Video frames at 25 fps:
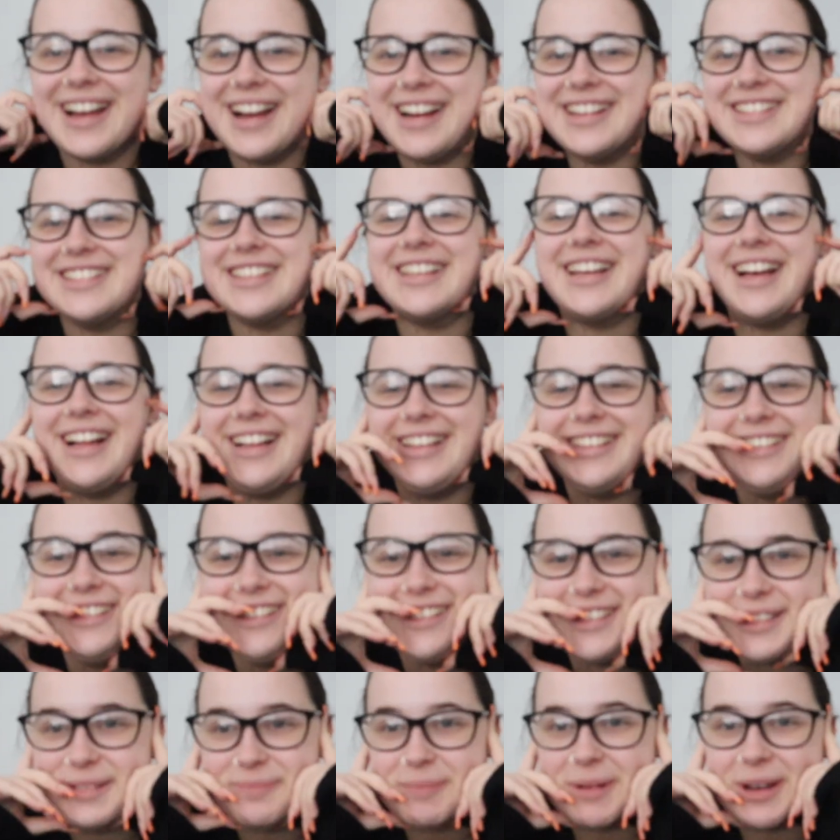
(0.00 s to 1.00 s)
guys and gals,
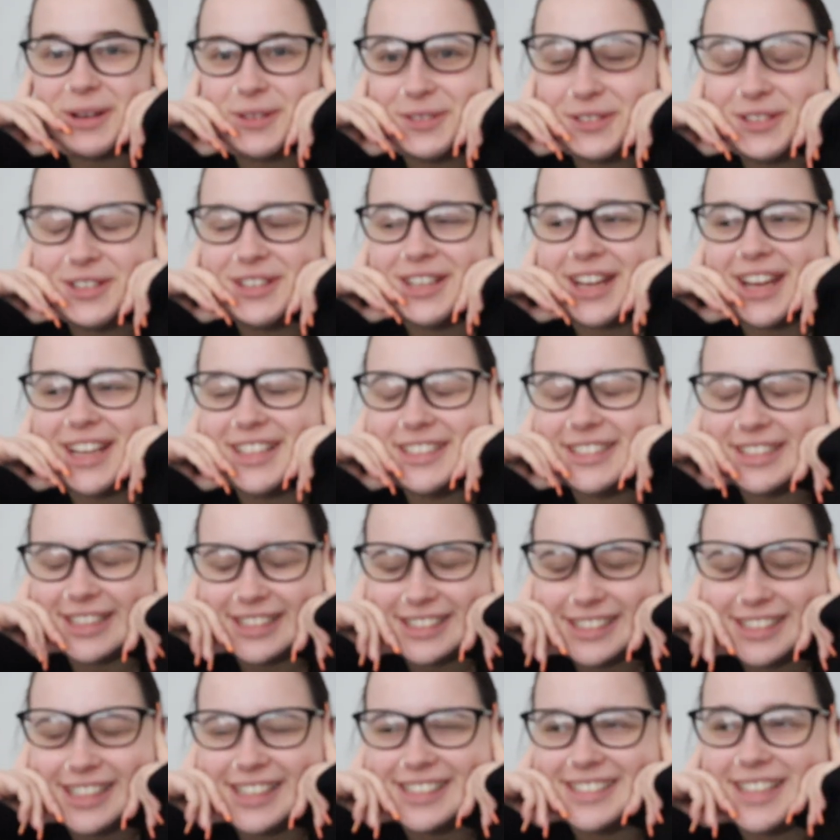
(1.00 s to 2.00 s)
it's been a few days
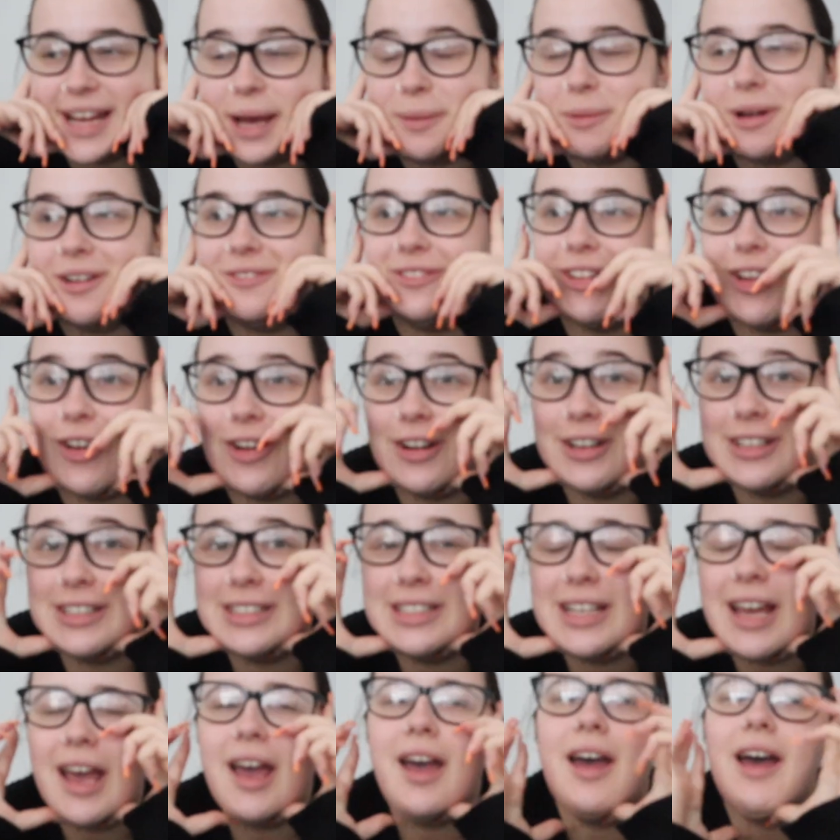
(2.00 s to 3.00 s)
since last time I vlogged.
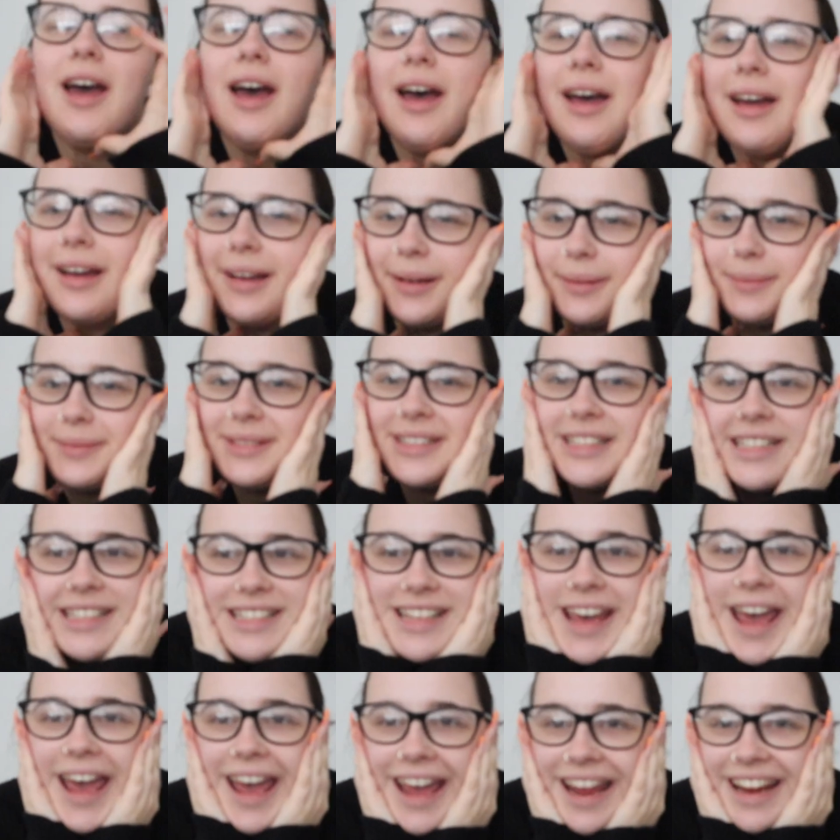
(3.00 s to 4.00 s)
Um,
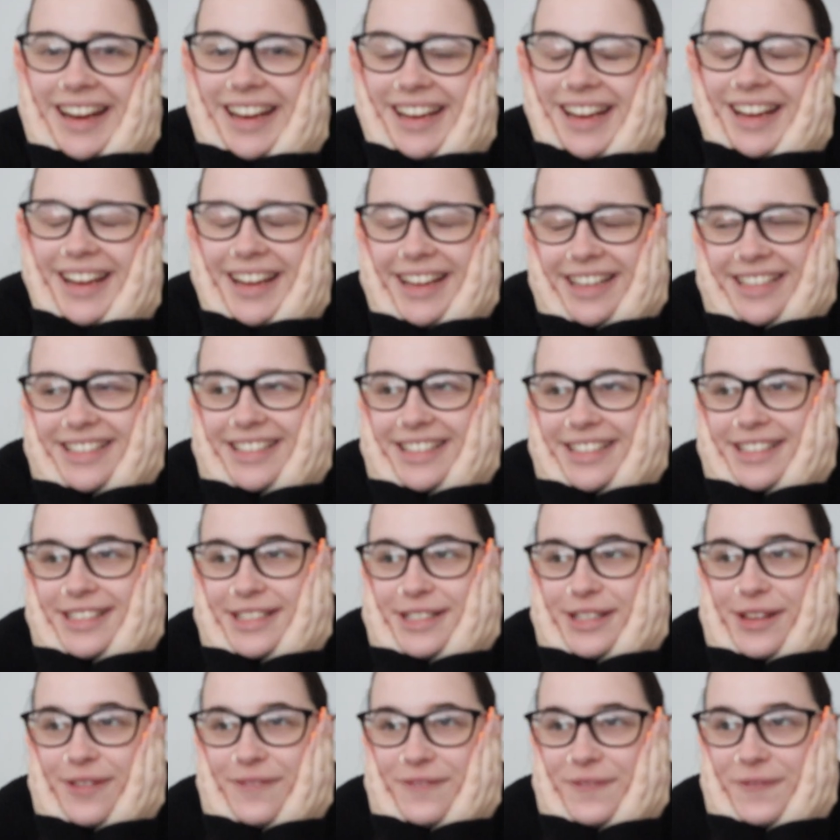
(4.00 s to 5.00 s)
today
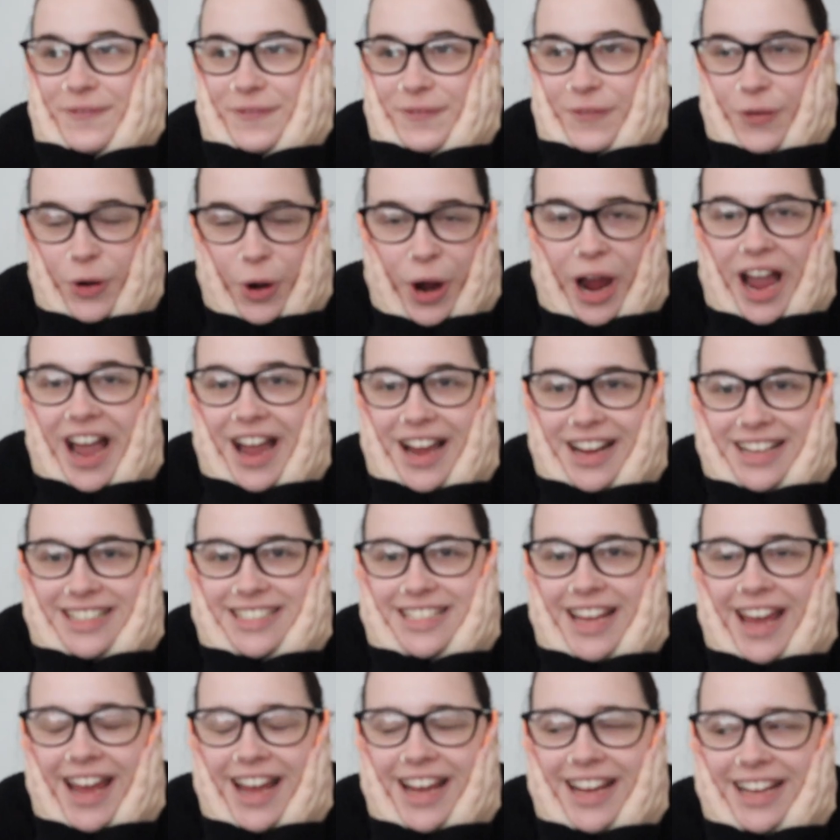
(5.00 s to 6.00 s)
is
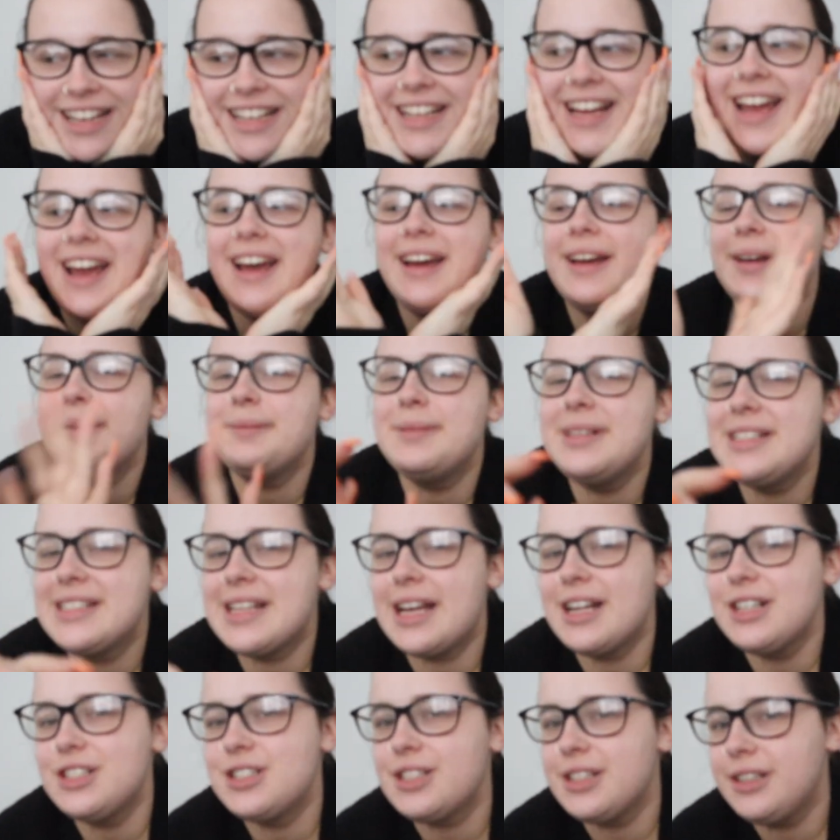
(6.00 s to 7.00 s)
Friday, um, it's
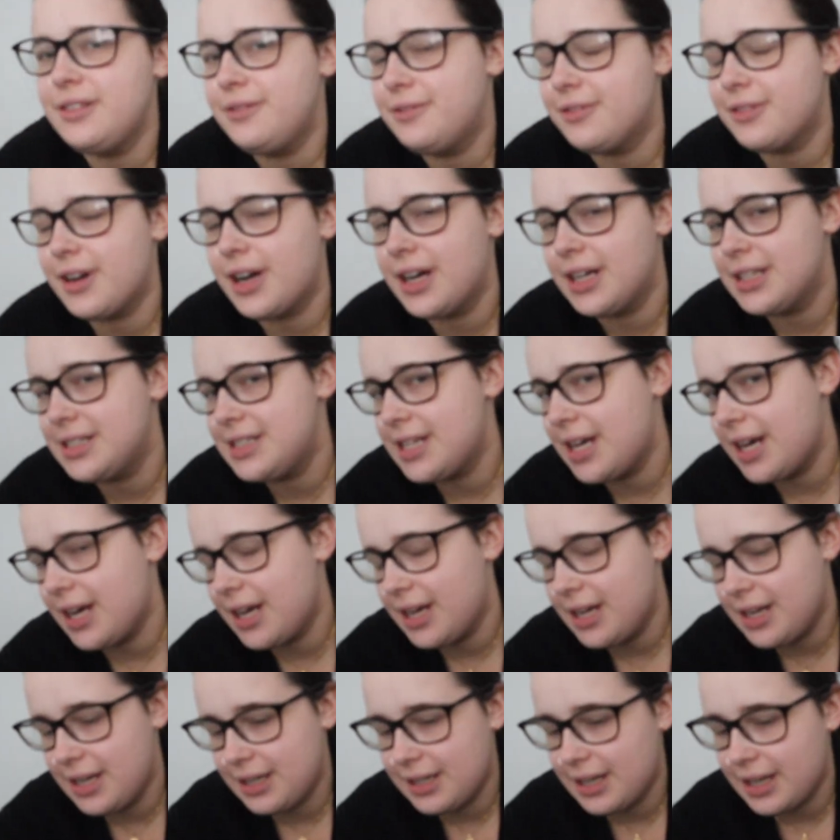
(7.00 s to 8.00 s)
actually
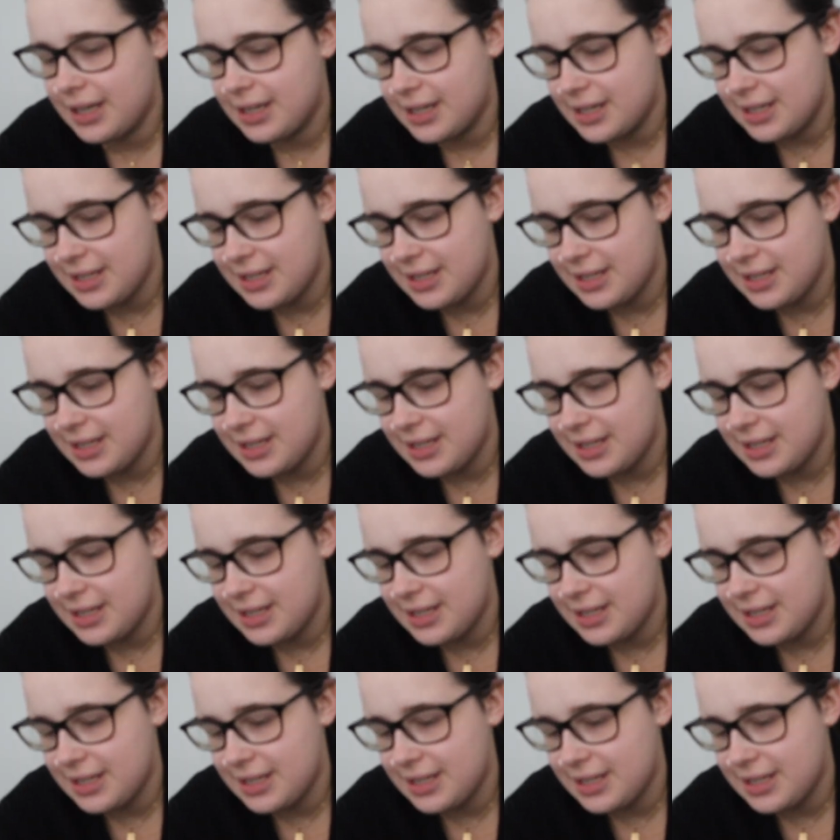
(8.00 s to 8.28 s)
Friday like